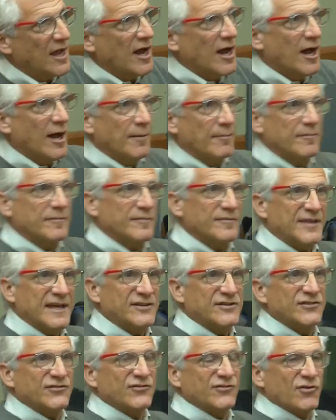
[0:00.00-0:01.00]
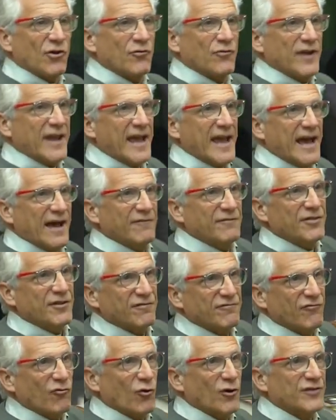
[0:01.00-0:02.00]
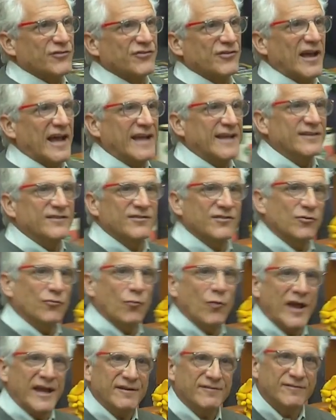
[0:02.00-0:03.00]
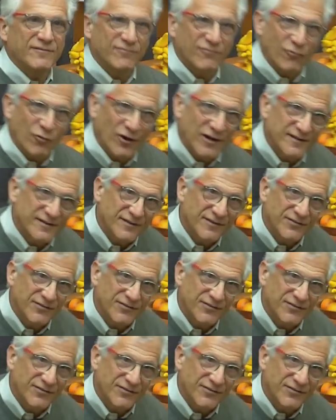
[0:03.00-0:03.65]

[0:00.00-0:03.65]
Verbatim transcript: Um, they just don't have the foresight to wait for it to